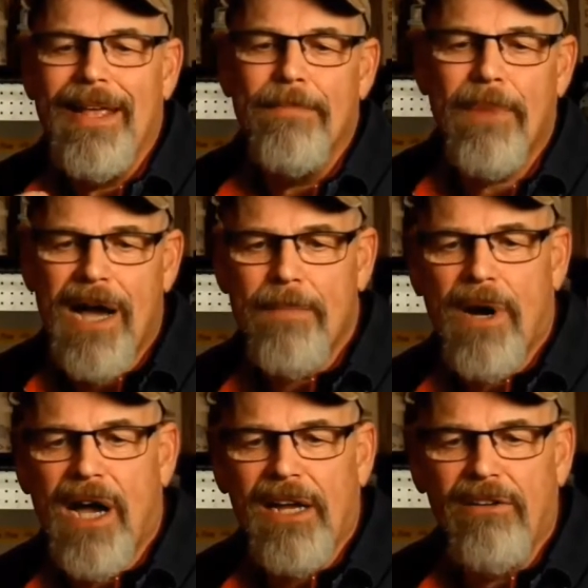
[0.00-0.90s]
In my
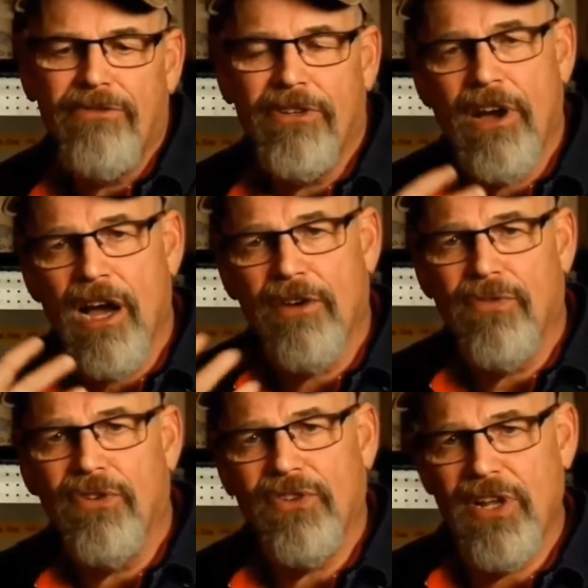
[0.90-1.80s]
mind,
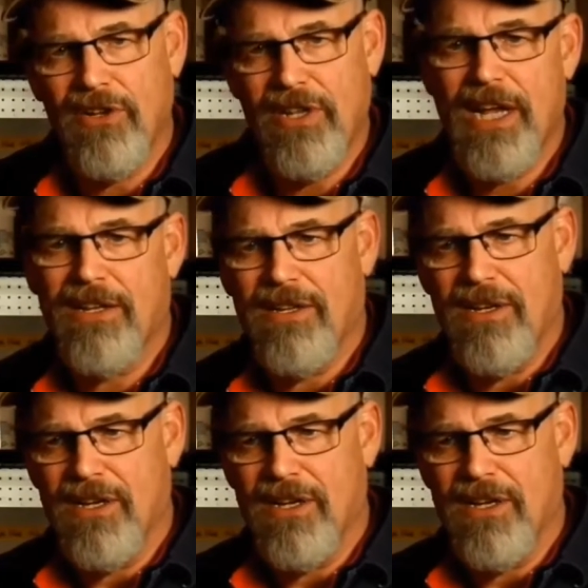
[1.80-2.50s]
photographers that